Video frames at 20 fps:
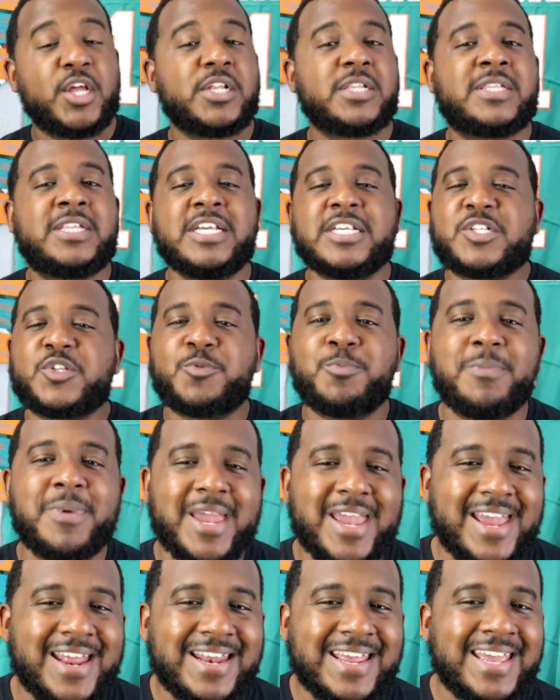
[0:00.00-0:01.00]
This
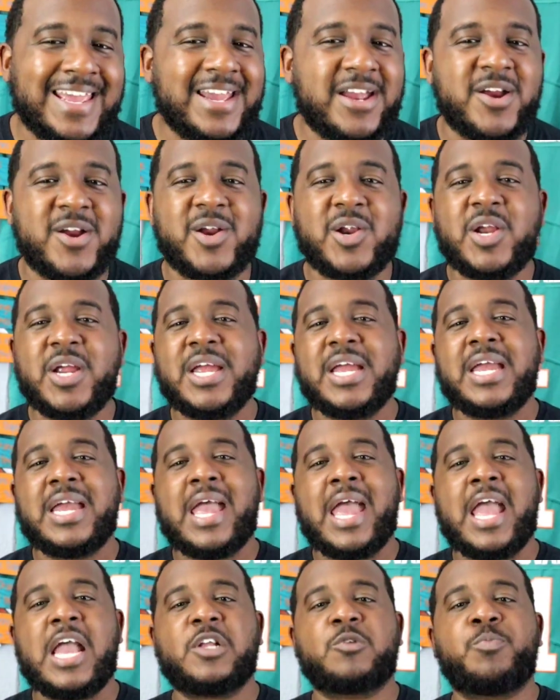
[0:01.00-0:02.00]
man here
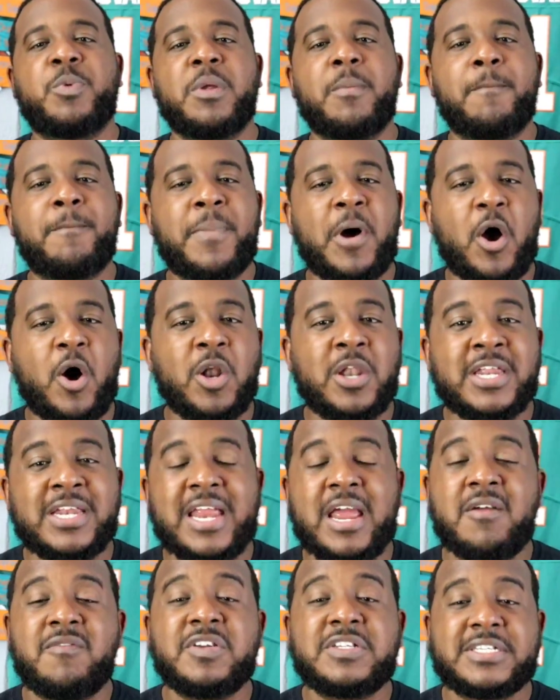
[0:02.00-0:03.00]
has been balling
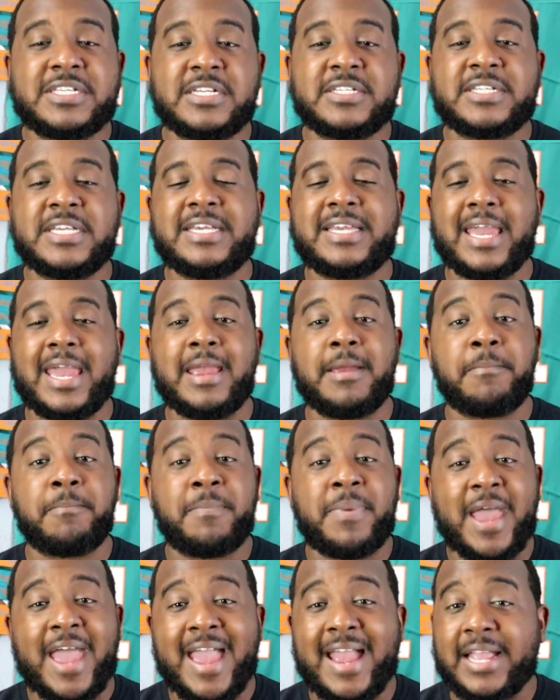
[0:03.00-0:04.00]
ever since he came
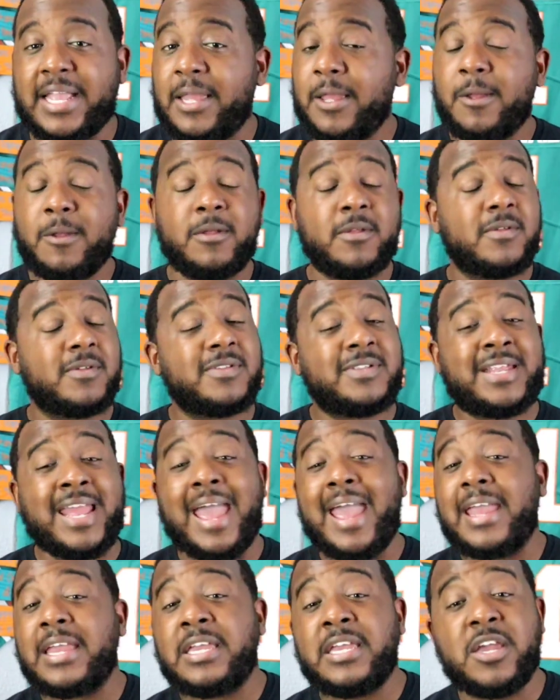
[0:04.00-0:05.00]
back.
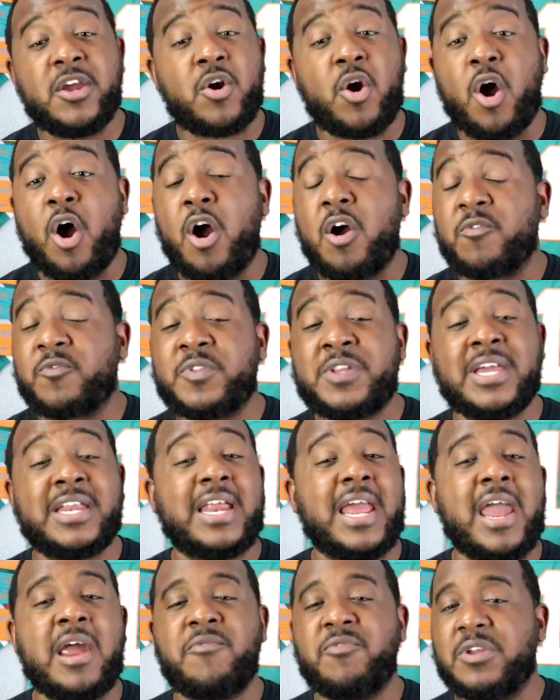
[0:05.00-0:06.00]
That year off
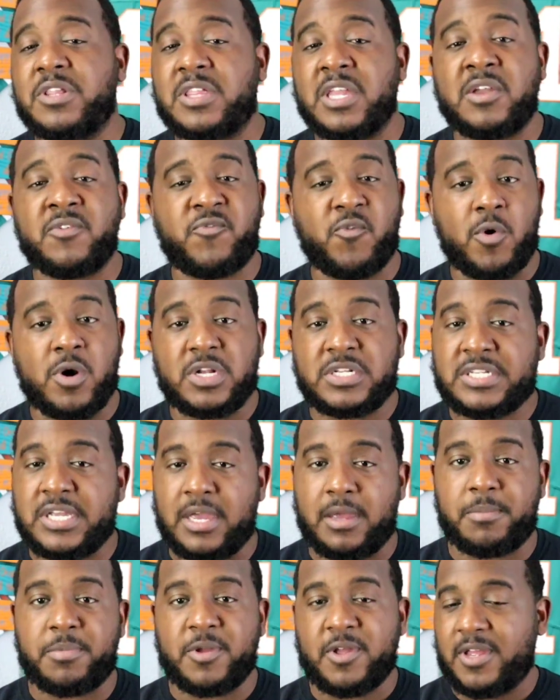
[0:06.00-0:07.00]
did everything for his
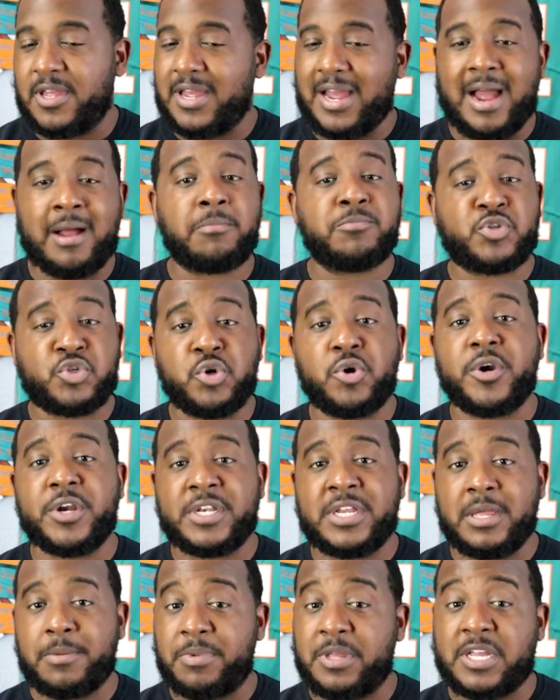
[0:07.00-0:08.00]
hip. I'm sure
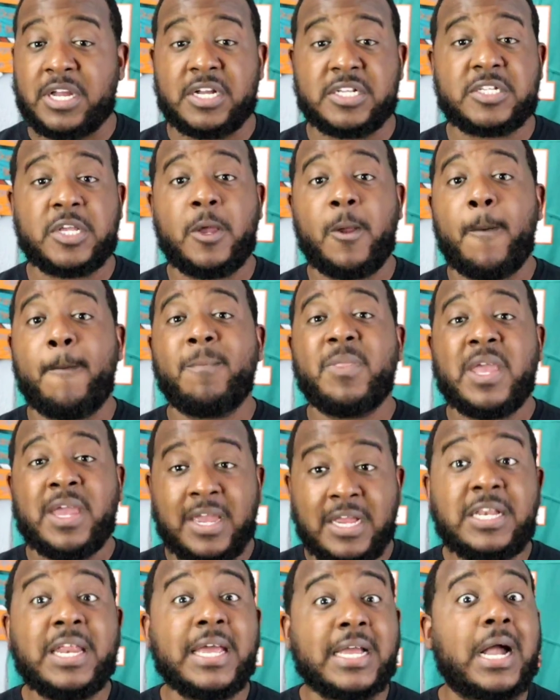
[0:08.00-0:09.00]
it did because
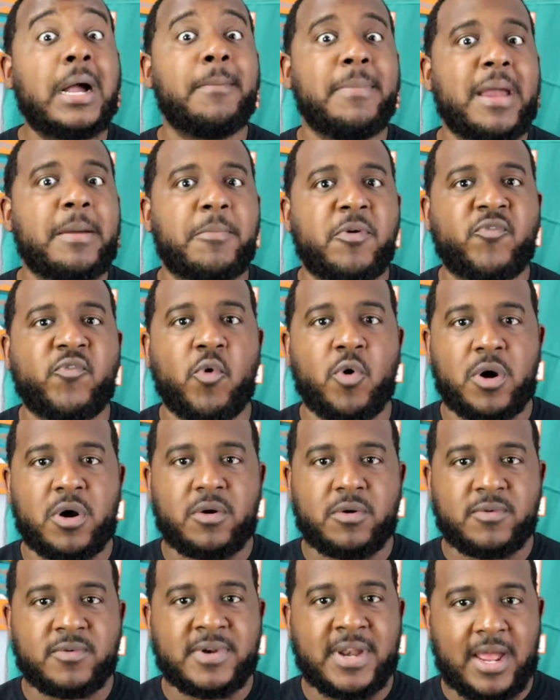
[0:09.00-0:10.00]
he did come back before.
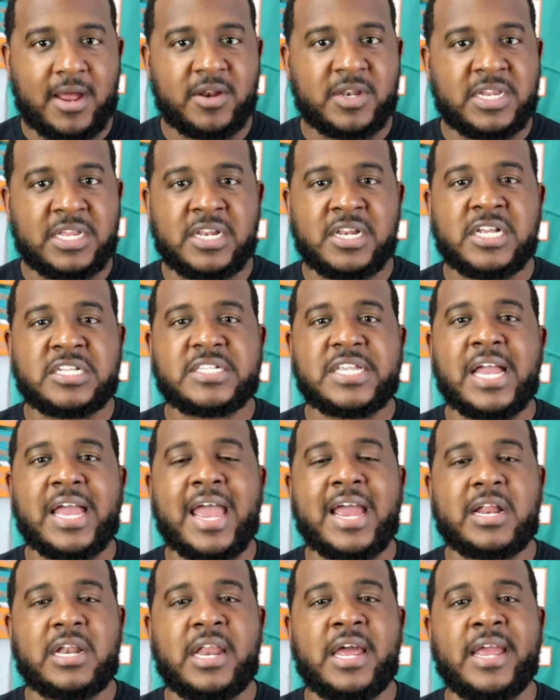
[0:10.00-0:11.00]
Now, let's not
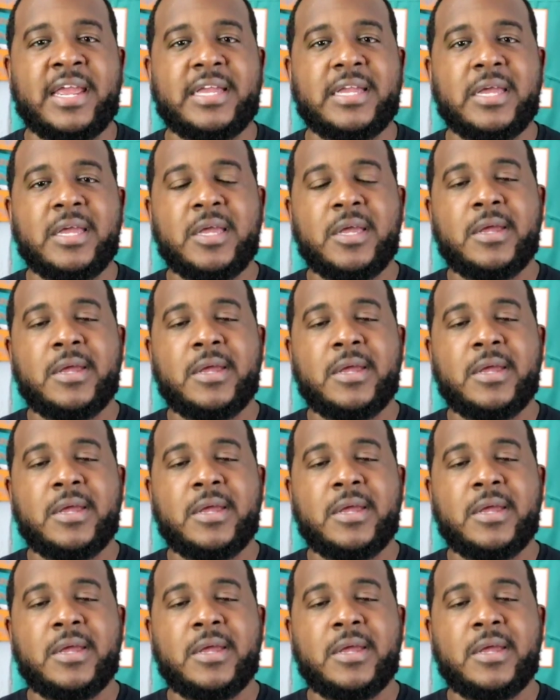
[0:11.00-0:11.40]
act like